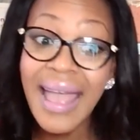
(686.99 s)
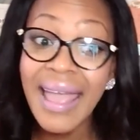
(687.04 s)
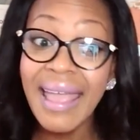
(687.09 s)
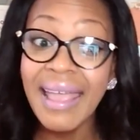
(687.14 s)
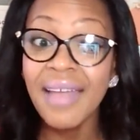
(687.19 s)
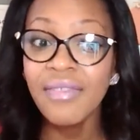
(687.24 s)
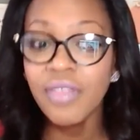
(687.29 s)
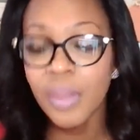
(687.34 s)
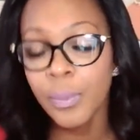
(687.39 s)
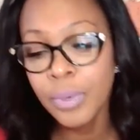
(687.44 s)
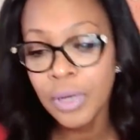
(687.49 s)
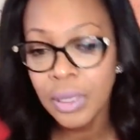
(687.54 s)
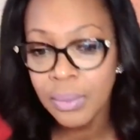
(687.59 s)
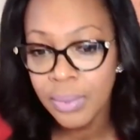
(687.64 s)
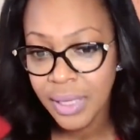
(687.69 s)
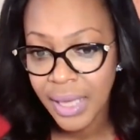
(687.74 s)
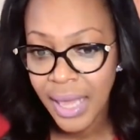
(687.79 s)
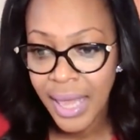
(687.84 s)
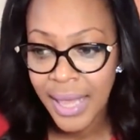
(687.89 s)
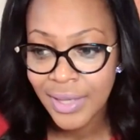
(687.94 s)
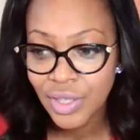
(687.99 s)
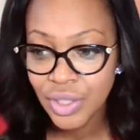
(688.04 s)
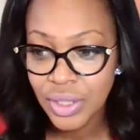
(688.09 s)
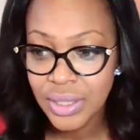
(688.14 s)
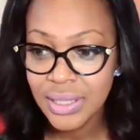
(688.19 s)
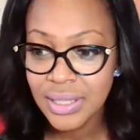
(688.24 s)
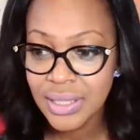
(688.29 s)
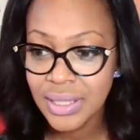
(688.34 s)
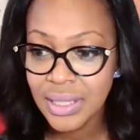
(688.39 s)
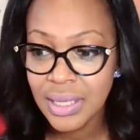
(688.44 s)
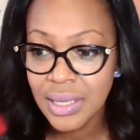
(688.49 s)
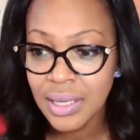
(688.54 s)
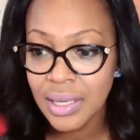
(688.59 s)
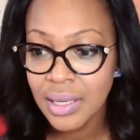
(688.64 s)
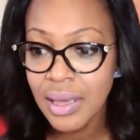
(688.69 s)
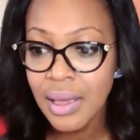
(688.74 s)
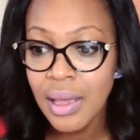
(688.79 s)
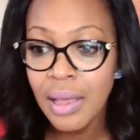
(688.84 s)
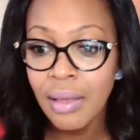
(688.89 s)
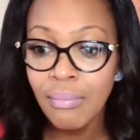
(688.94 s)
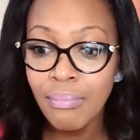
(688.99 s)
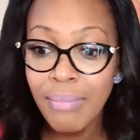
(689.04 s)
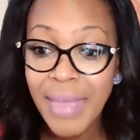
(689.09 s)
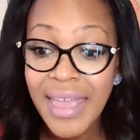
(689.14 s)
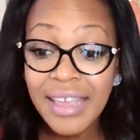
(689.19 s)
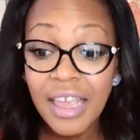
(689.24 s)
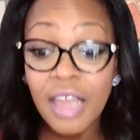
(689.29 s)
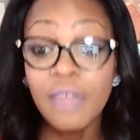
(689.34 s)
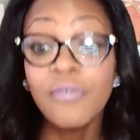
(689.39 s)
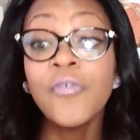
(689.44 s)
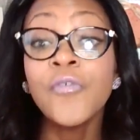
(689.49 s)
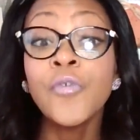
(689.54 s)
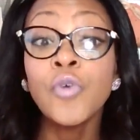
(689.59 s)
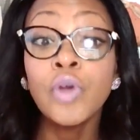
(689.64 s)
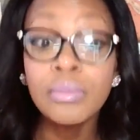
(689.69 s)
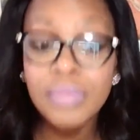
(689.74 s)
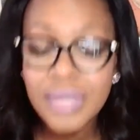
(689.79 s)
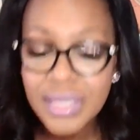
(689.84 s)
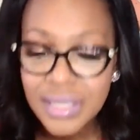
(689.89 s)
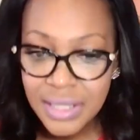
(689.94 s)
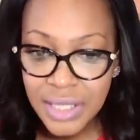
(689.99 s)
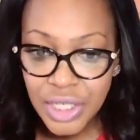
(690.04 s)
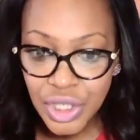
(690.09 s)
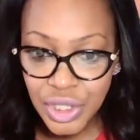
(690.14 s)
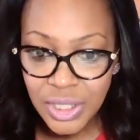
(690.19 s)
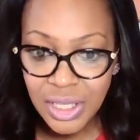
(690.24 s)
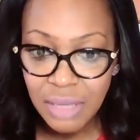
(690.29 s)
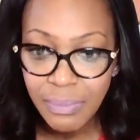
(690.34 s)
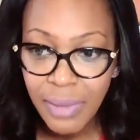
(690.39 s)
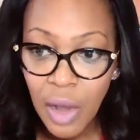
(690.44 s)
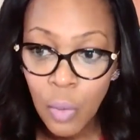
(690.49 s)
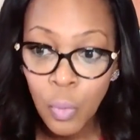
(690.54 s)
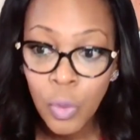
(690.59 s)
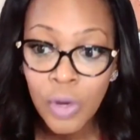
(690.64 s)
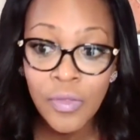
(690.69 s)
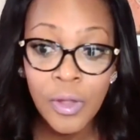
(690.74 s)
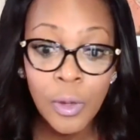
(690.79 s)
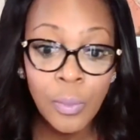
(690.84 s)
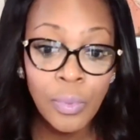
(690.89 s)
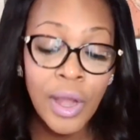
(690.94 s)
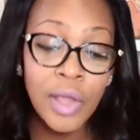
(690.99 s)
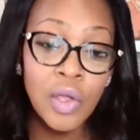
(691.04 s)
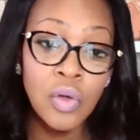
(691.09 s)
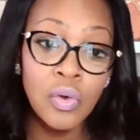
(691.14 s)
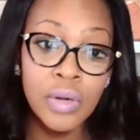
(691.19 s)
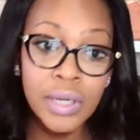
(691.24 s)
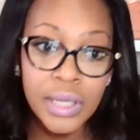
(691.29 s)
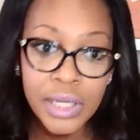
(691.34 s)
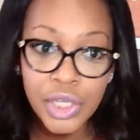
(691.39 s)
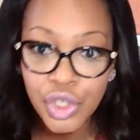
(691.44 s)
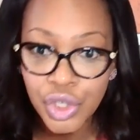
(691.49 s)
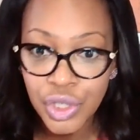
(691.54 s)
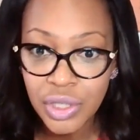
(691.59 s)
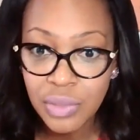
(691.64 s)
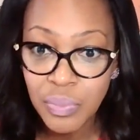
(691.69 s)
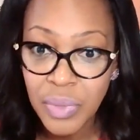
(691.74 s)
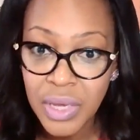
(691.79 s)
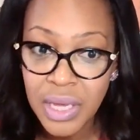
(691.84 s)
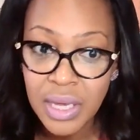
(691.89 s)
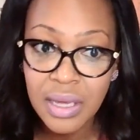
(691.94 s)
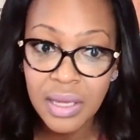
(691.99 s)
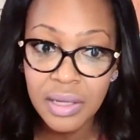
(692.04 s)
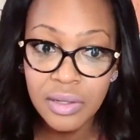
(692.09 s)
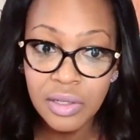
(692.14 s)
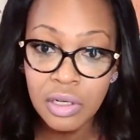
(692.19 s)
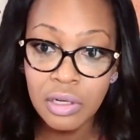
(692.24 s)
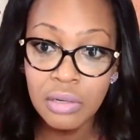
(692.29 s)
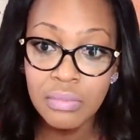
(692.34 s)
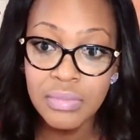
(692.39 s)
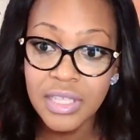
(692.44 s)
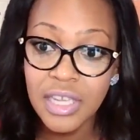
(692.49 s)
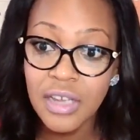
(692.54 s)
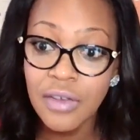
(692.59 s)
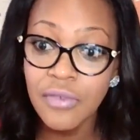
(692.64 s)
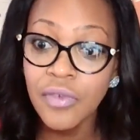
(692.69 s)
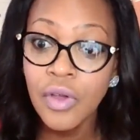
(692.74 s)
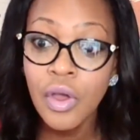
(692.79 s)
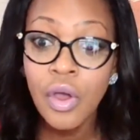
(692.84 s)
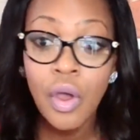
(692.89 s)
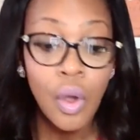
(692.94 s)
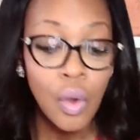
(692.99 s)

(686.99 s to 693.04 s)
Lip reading: and the public agency make informed decisions about where their priorities should be in terms of